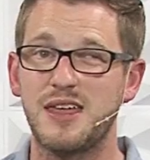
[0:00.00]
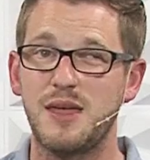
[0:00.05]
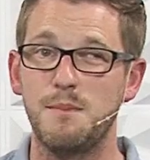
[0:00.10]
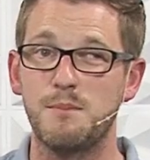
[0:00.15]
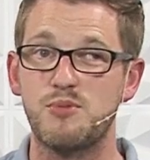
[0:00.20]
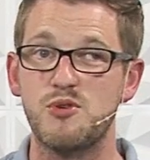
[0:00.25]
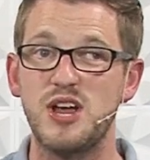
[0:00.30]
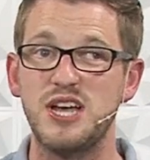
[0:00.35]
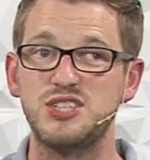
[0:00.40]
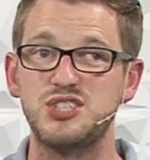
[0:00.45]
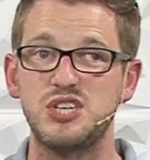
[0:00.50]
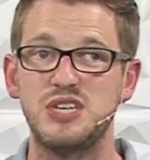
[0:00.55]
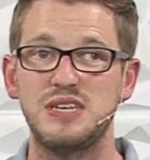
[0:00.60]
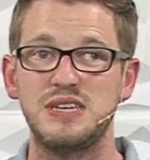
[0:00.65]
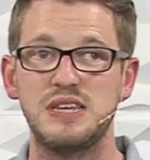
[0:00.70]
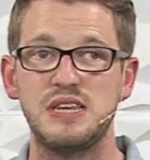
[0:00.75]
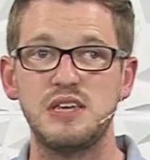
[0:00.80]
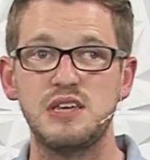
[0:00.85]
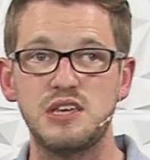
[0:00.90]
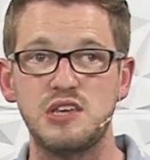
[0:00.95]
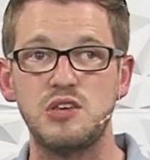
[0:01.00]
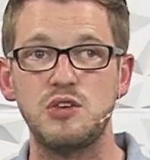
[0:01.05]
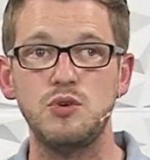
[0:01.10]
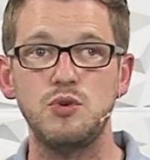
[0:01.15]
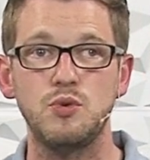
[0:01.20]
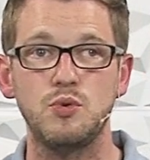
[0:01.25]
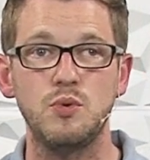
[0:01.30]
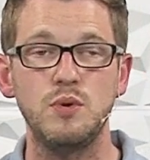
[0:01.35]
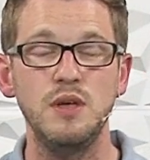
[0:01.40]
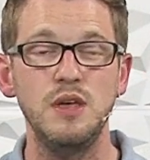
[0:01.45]
compression,
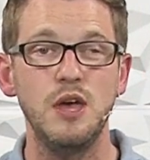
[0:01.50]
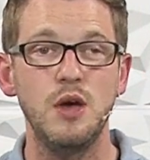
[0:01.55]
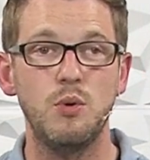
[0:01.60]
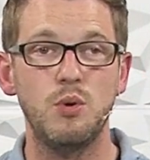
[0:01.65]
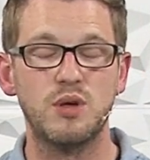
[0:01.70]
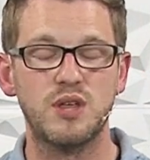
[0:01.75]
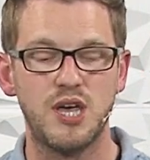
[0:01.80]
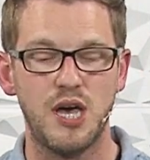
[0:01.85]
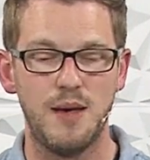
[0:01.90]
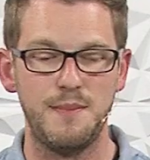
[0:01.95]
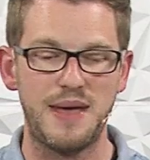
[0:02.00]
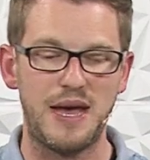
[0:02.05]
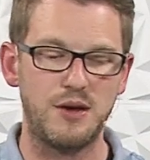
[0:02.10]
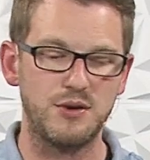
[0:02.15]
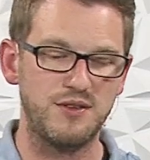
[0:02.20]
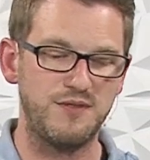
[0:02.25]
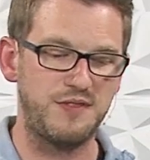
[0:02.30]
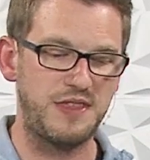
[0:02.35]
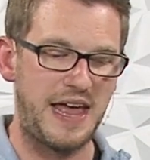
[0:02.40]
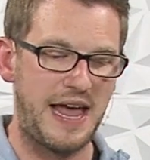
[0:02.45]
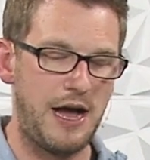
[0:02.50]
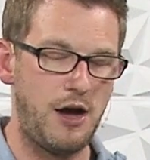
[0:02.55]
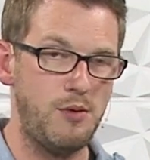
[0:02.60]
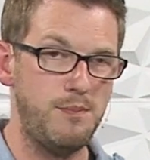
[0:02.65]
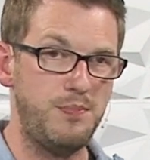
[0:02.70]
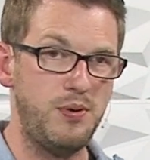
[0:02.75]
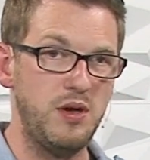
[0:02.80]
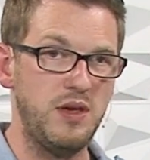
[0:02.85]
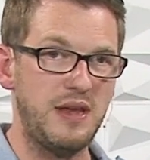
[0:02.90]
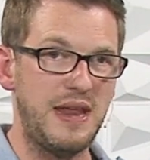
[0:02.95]
EQ, will come out of the
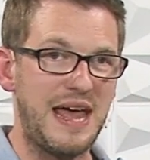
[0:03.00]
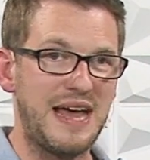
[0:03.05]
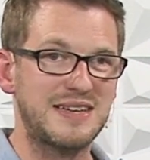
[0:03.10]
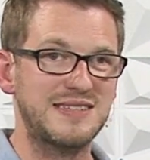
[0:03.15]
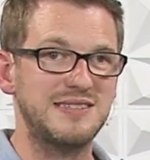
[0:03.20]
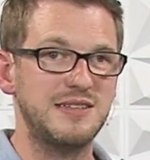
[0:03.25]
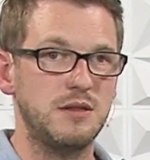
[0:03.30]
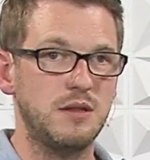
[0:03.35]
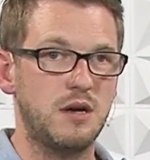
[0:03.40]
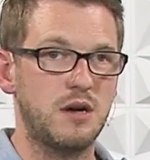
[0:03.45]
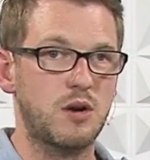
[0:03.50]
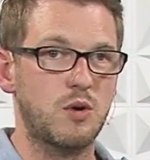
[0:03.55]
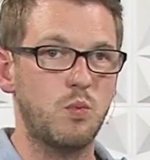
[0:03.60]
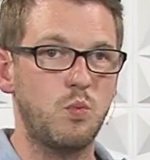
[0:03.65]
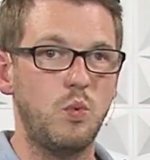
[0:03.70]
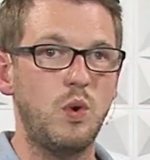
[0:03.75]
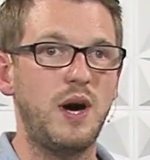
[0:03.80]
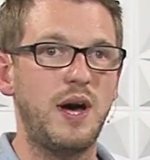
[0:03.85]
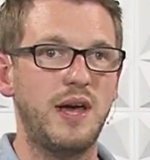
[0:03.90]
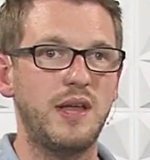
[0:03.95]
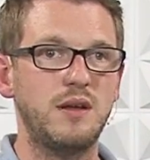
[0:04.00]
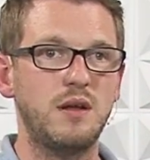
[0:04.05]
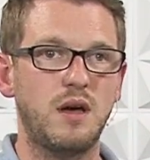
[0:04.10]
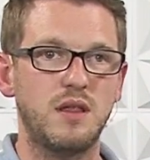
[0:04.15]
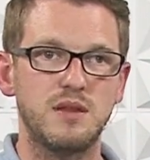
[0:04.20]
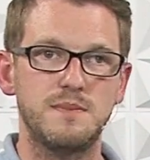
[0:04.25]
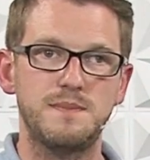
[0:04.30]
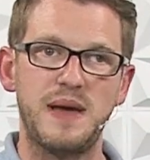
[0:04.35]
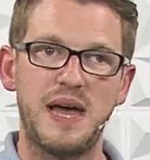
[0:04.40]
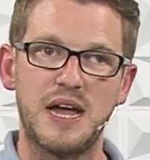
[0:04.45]
output XLR1
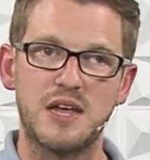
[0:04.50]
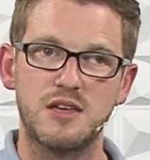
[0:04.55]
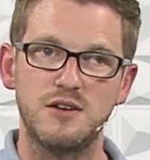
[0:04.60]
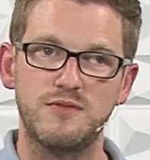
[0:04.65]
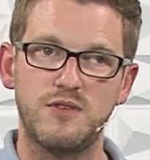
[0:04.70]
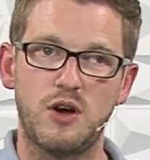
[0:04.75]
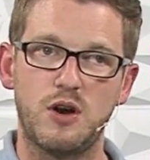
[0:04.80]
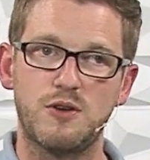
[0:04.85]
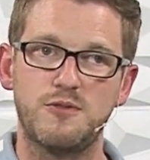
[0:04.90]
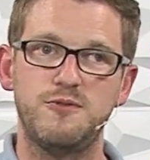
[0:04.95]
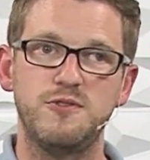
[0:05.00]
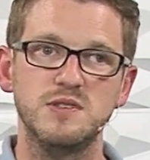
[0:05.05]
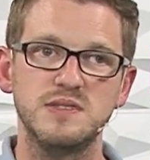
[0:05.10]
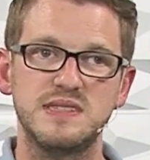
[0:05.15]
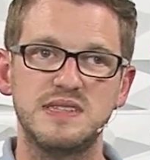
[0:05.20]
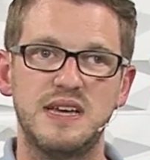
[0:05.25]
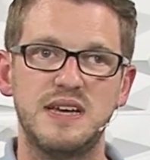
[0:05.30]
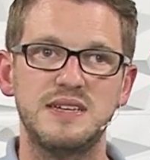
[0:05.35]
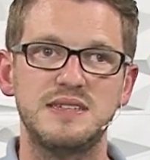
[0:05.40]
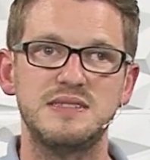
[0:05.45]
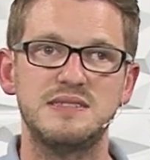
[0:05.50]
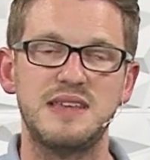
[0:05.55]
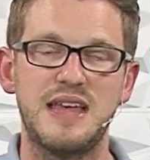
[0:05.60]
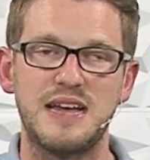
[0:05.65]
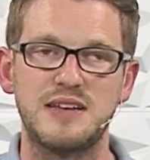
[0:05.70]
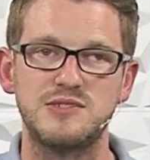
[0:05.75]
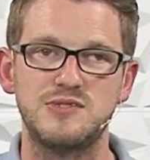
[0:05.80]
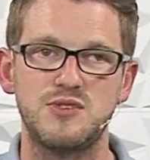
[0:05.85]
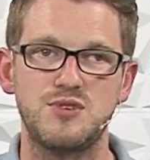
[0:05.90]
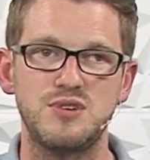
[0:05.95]
on the back of our full-size
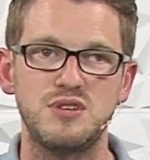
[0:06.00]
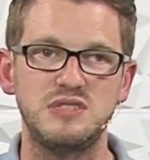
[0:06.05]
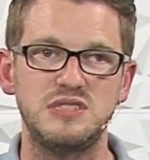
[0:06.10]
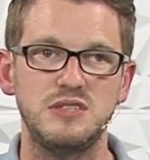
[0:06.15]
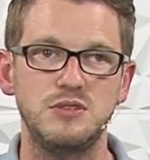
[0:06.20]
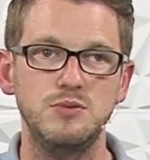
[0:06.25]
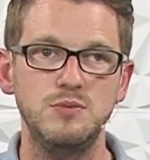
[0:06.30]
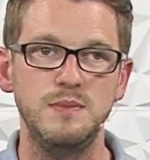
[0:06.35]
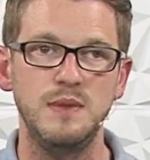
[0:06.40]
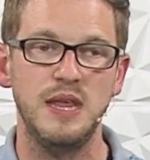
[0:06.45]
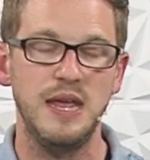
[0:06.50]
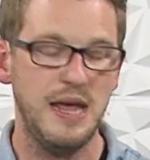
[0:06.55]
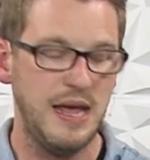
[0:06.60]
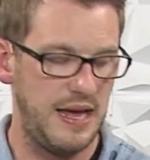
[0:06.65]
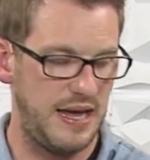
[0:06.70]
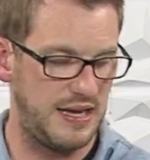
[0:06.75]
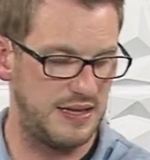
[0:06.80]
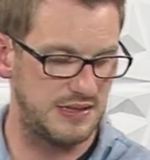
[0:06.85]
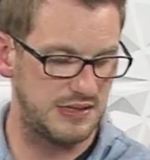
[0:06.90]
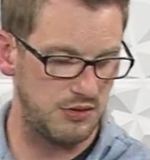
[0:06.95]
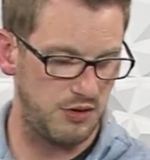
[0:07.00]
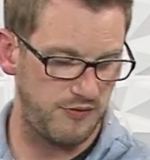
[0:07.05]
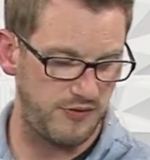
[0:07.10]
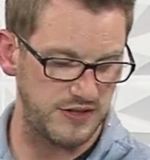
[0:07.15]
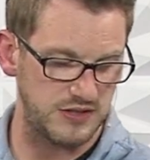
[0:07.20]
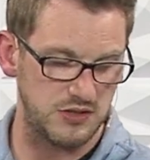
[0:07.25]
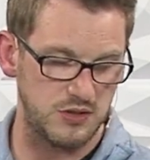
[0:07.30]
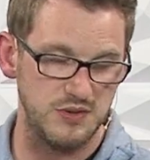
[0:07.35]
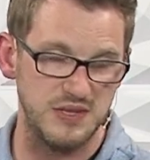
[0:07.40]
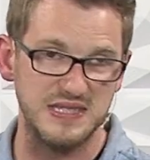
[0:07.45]
X32. And so if
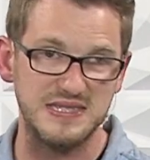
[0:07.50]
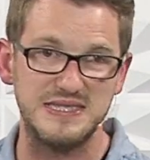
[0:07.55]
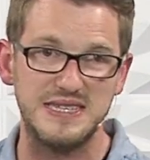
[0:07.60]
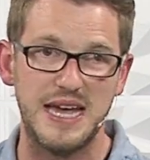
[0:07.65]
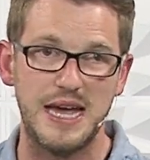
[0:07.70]
I turn this